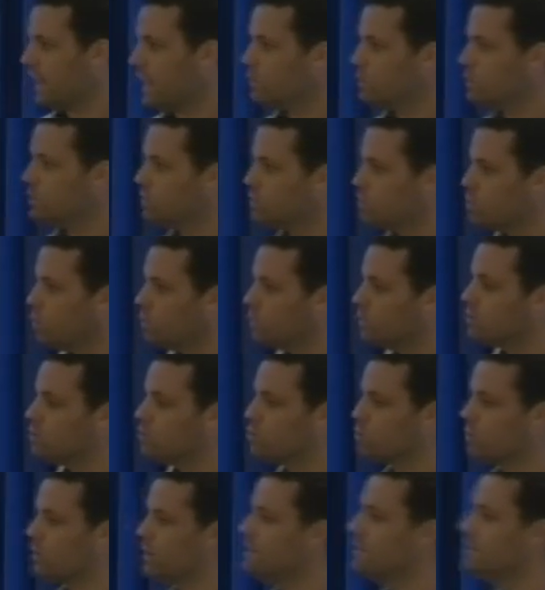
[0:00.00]
which is called the
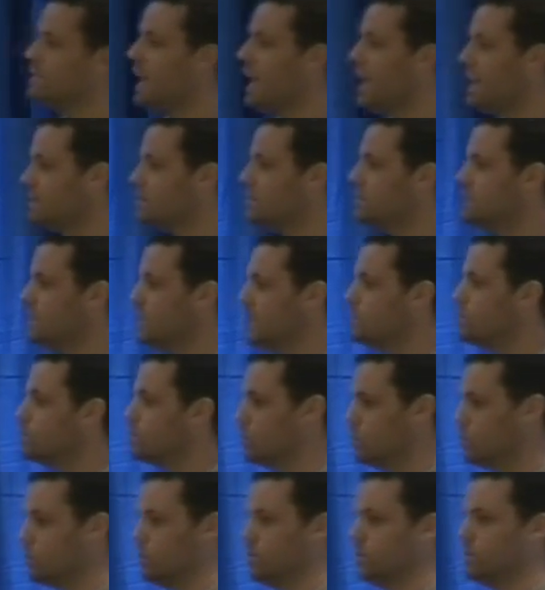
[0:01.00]
greet and seat
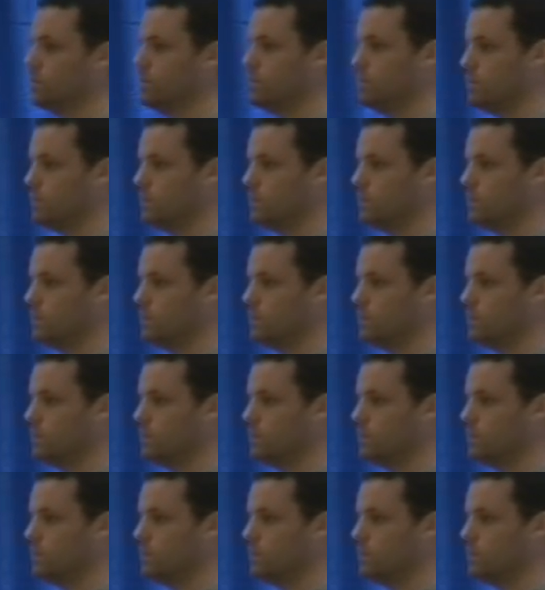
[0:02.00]
rules.